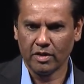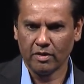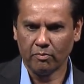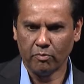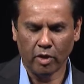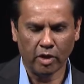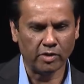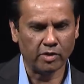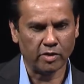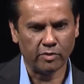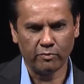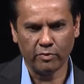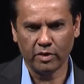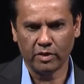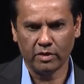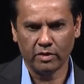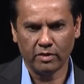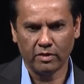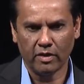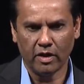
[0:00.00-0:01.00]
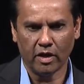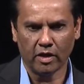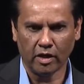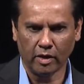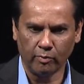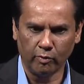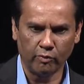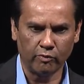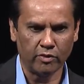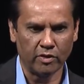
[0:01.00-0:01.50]
partner with a
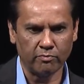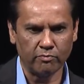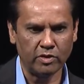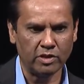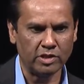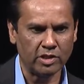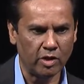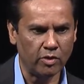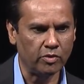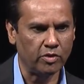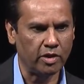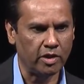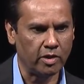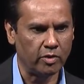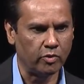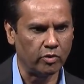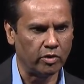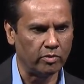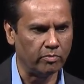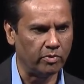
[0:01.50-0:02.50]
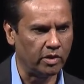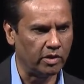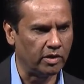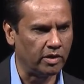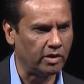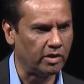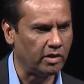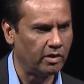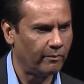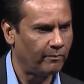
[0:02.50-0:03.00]
couple of companies out there who are
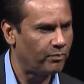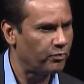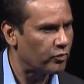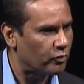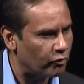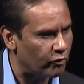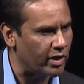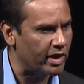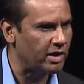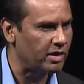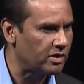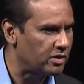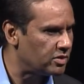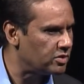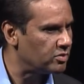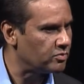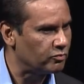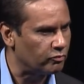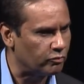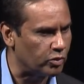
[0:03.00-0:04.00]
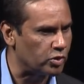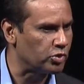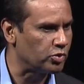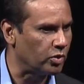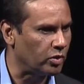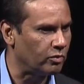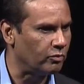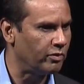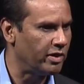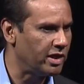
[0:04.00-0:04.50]
building
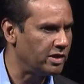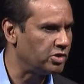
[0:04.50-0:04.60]
virtual WAN